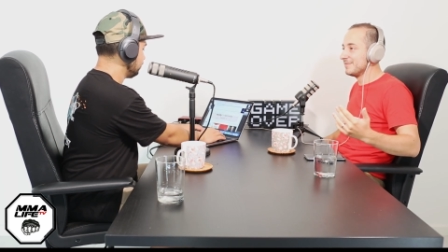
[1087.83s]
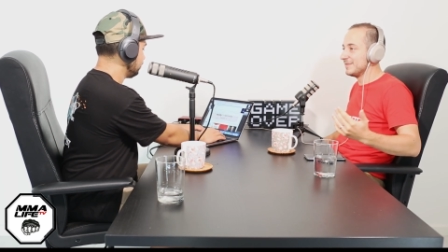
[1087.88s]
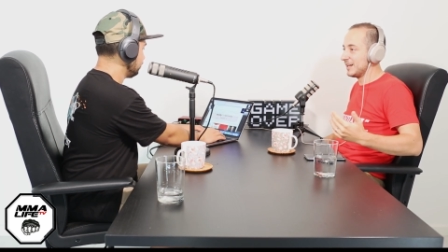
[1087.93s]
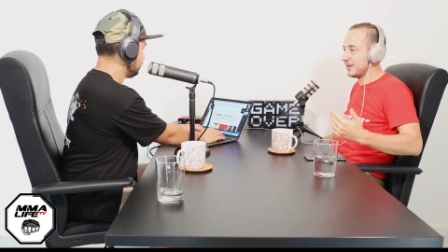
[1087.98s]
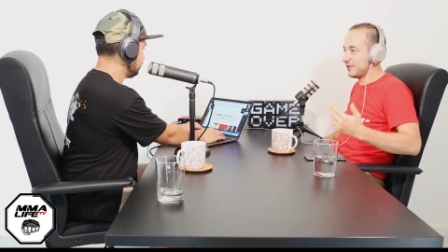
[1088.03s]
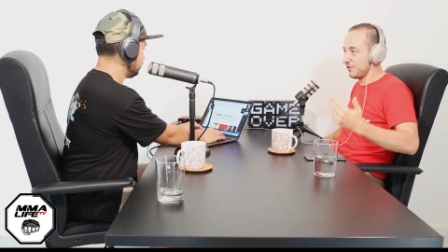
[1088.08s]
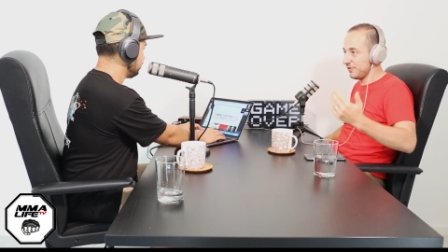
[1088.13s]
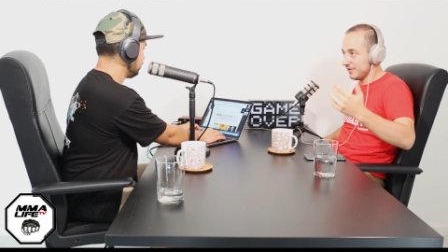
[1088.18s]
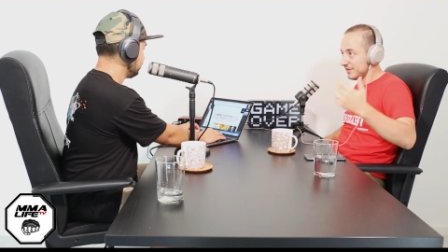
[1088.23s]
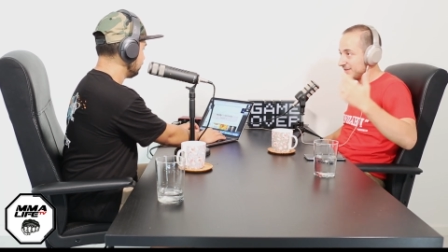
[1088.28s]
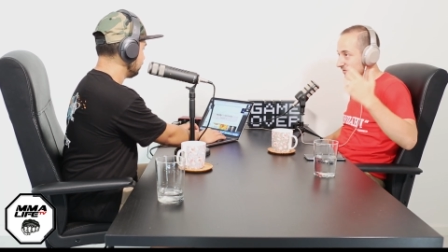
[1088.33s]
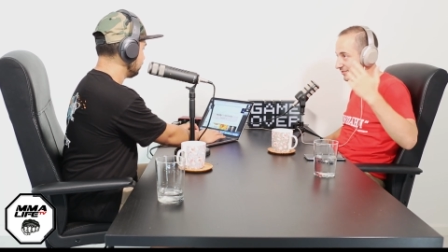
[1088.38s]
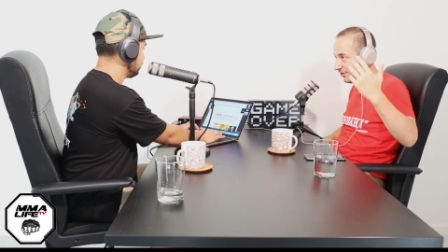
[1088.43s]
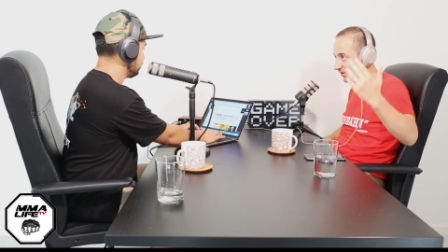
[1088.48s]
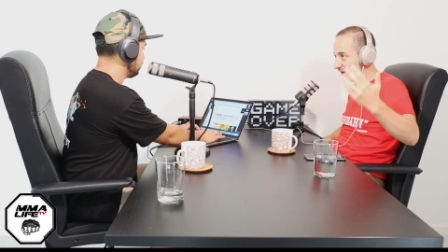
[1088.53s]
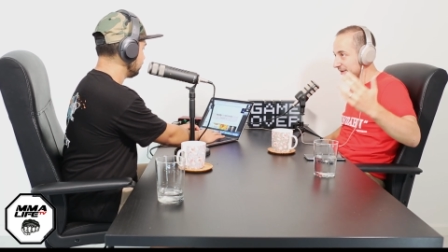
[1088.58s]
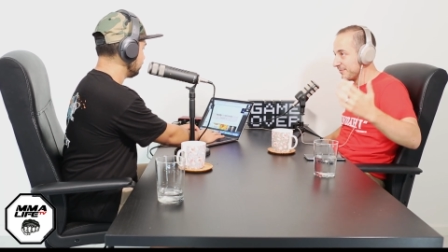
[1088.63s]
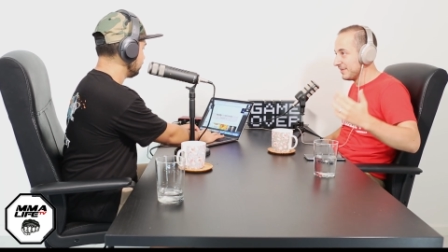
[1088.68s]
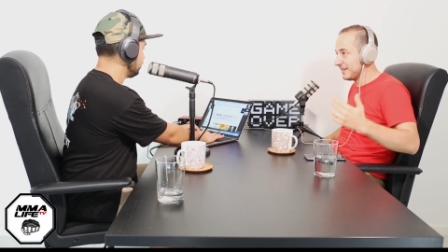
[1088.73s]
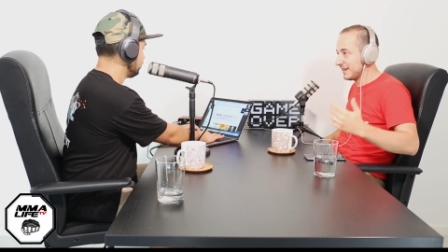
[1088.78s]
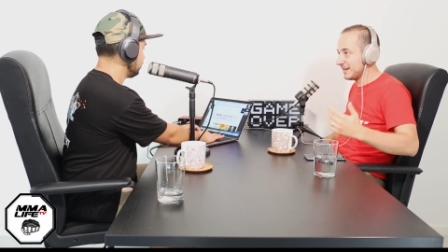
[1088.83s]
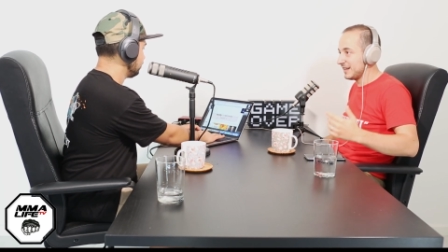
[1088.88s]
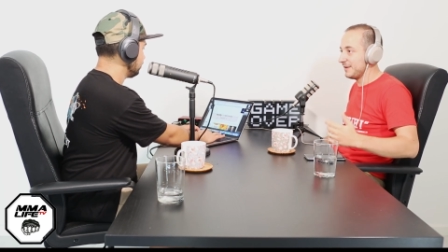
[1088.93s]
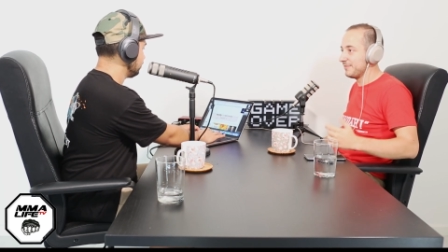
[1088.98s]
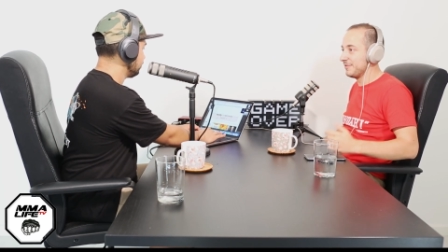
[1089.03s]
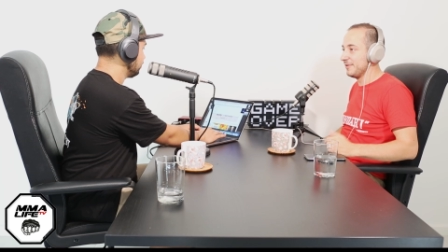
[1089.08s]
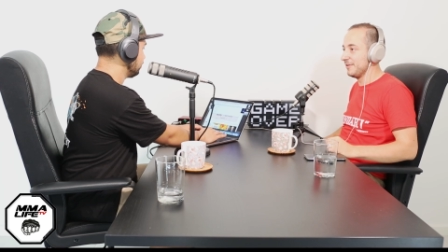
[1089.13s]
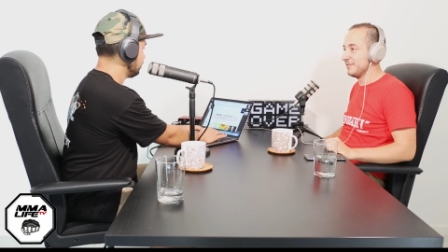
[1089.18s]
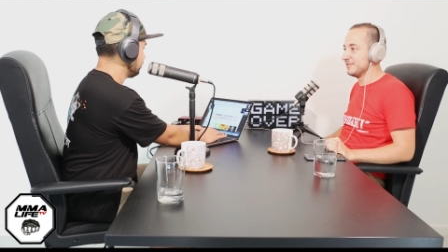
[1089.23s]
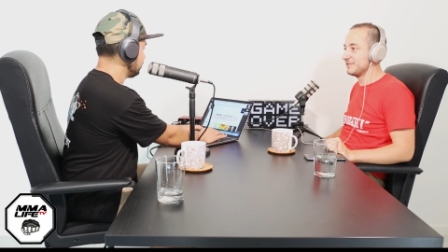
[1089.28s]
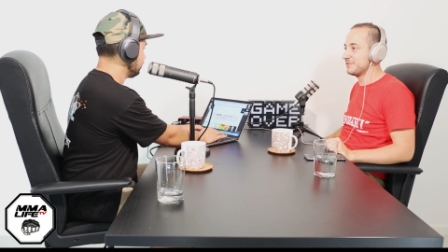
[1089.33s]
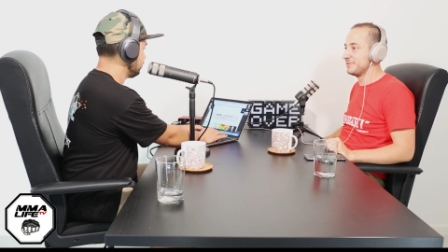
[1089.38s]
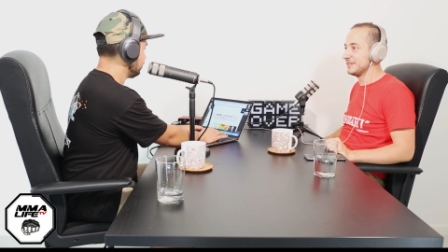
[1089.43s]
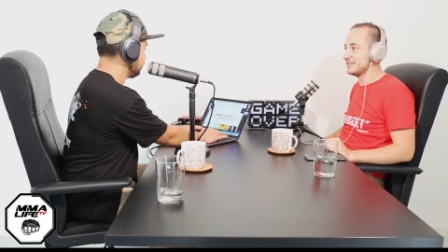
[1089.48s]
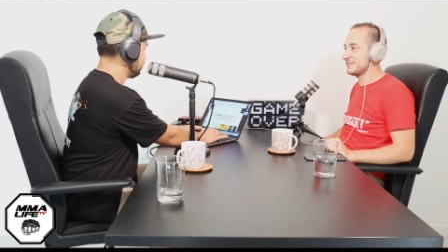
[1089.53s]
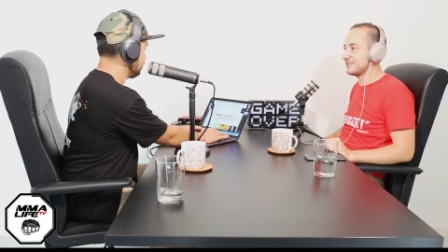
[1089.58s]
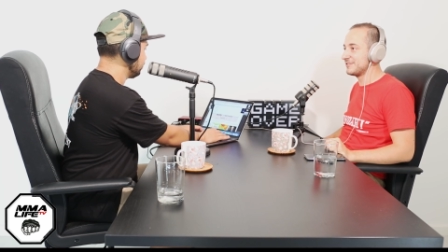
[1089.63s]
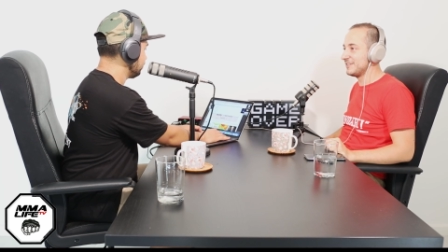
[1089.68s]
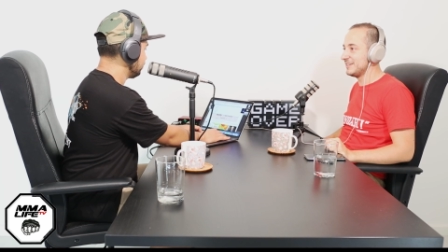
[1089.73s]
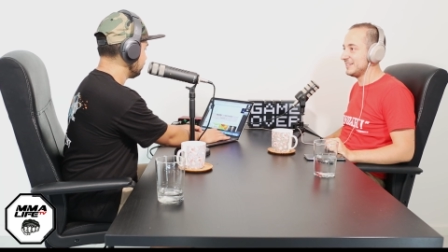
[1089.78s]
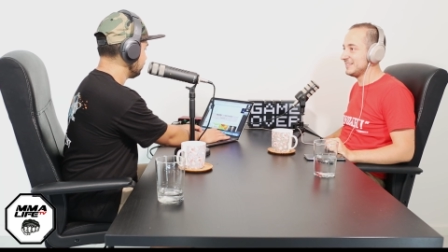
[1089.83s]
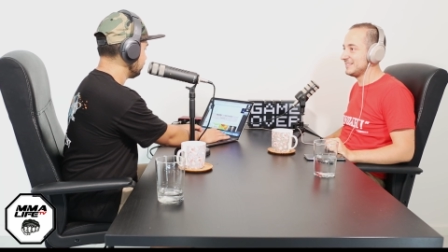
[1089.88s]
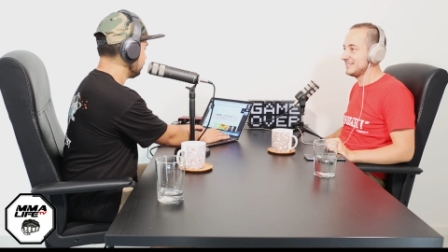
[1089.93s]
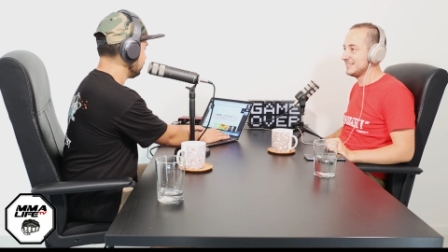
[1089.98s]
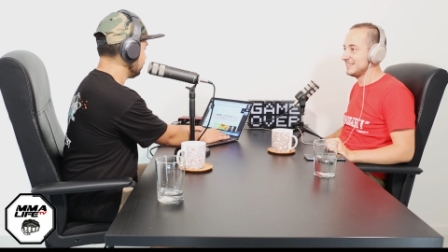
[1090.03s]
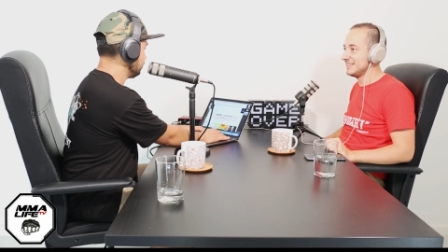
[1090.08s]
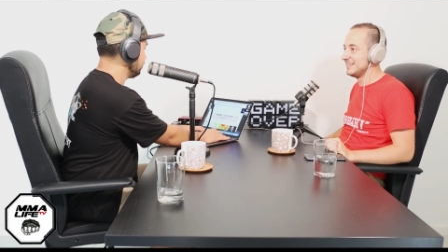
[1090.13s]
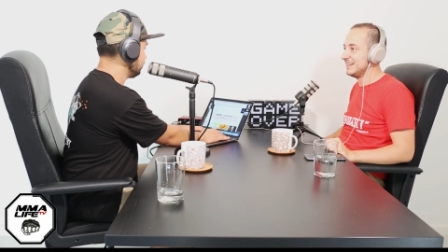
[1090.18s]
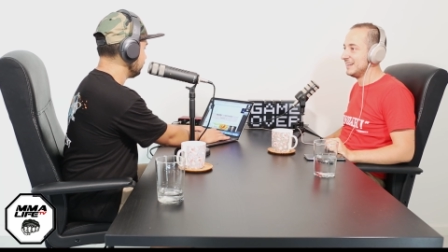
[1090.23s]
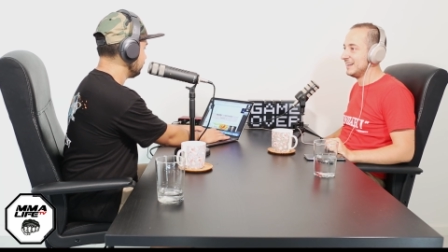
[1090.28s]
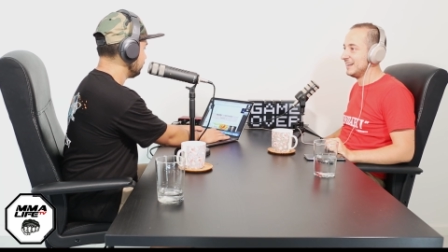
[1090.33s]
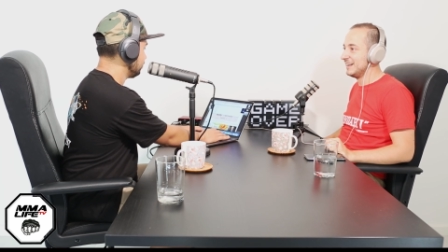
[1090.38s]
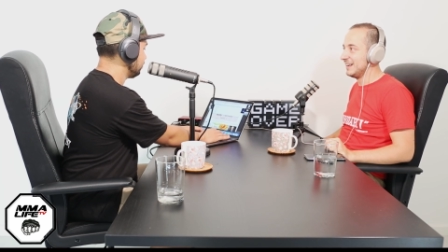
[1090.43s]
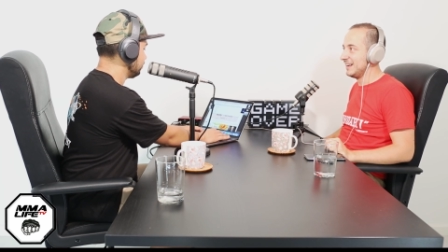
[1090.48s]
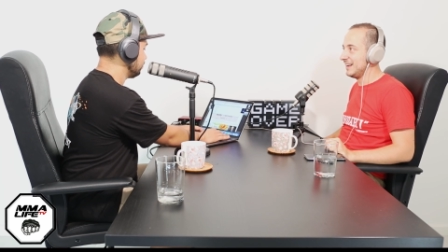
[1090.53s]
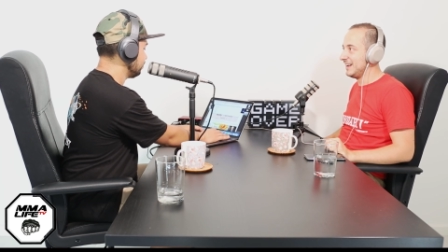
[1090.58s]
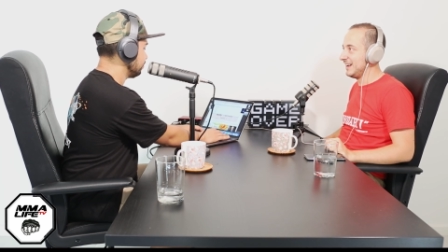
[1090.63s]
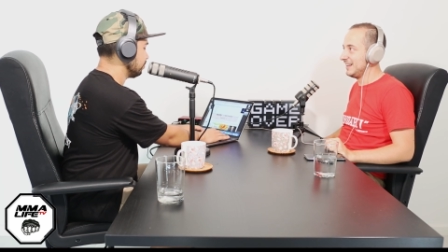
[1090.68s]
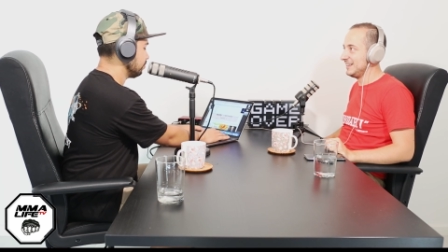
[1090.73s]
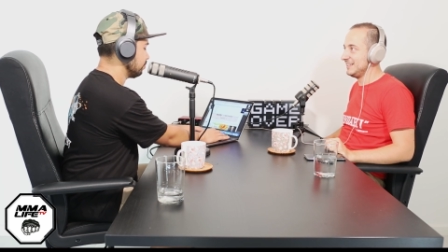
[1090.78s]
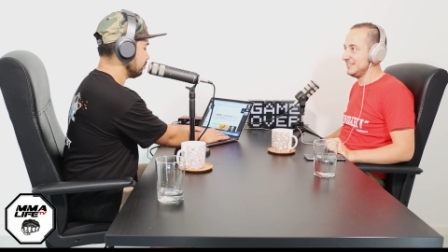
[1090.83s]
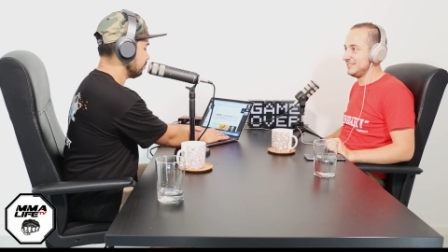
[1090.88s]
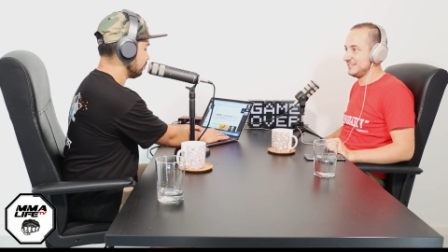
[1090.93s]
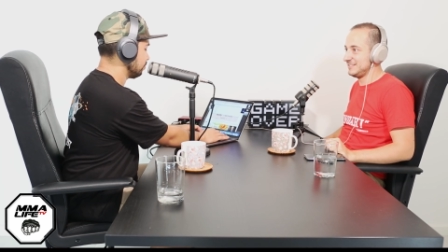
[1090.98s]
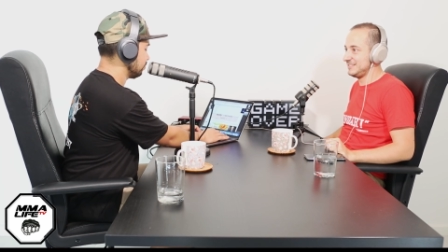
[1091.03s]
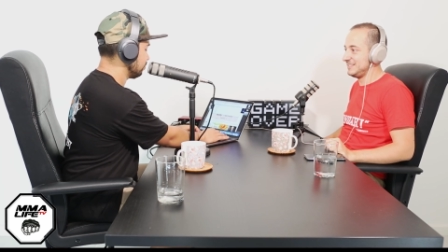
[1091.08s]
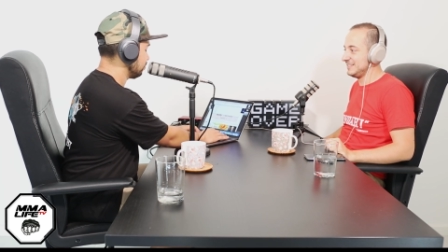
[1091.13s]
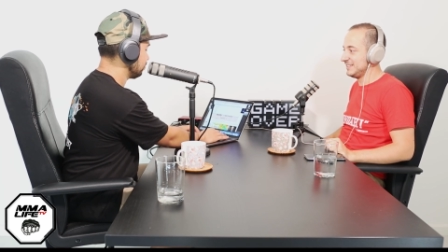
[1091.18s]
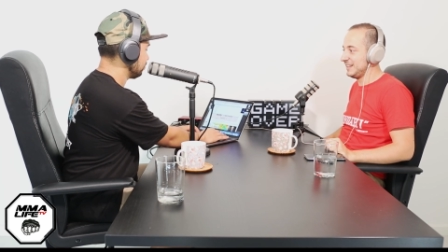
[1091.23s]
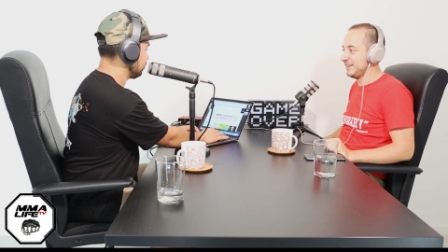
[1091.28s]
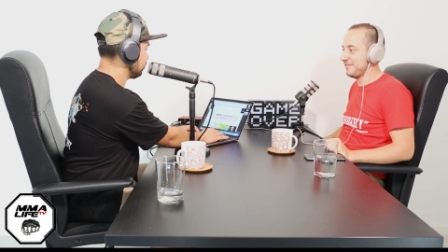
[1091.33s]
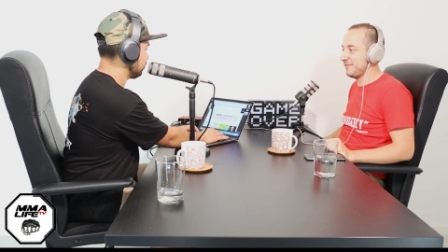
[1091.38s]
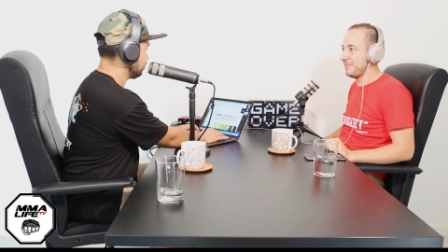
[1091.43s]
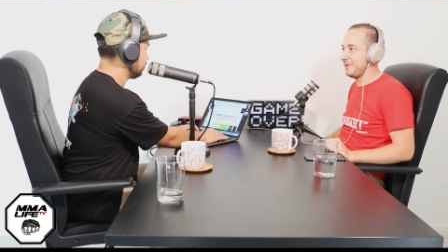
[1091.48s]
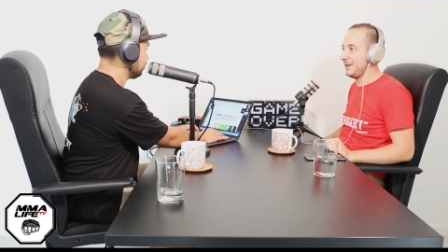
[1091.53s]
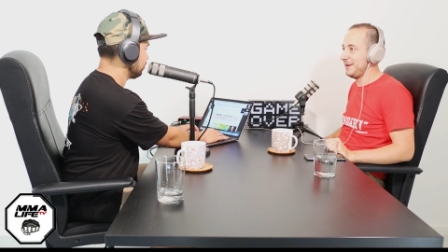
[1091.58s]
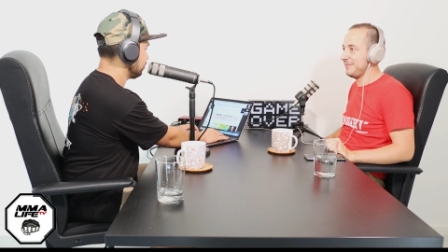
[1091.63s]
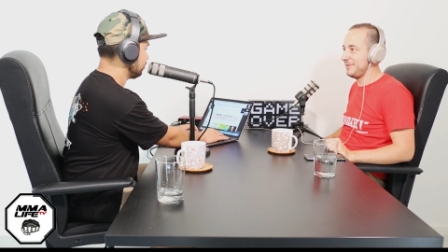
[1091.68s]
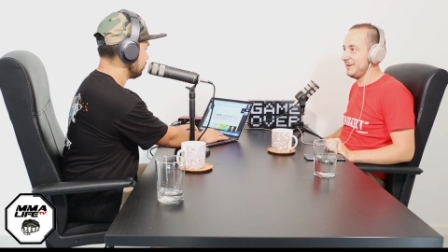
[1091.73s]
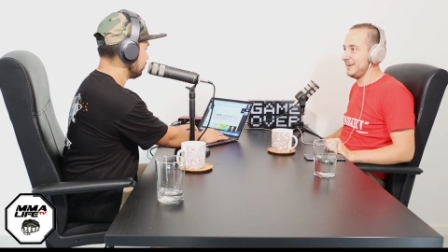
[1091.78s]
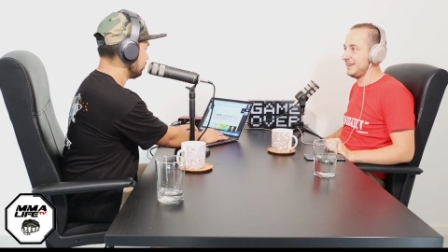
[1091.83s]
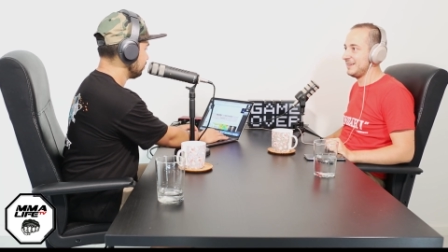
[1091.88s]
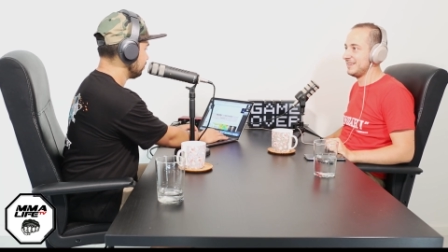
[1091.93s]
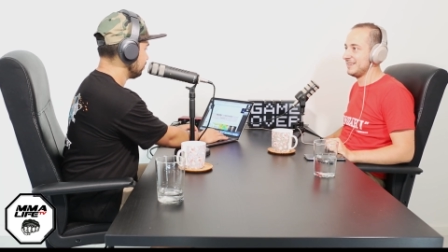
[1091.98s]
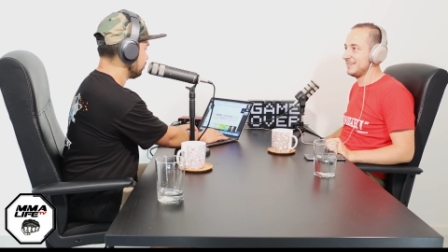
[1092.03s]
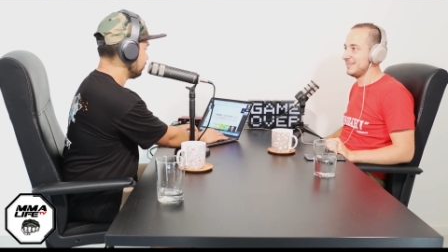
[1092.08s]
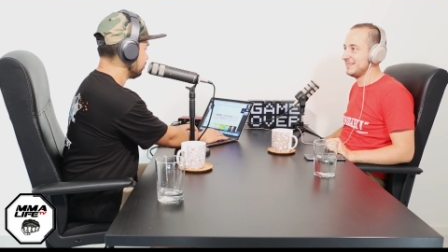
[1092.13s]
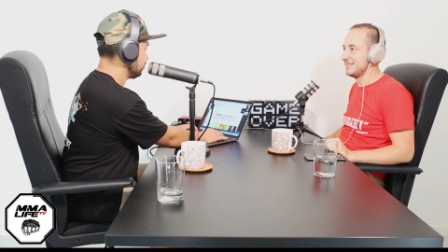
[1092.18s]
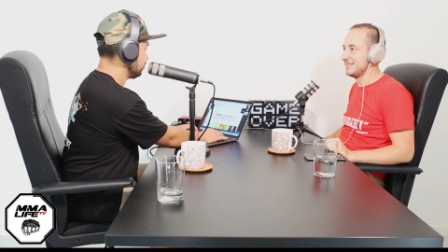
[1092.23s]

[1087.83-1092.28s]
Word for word: then Conor got him with a couple of those quick strikes, mm. and he just didn't have a plan B.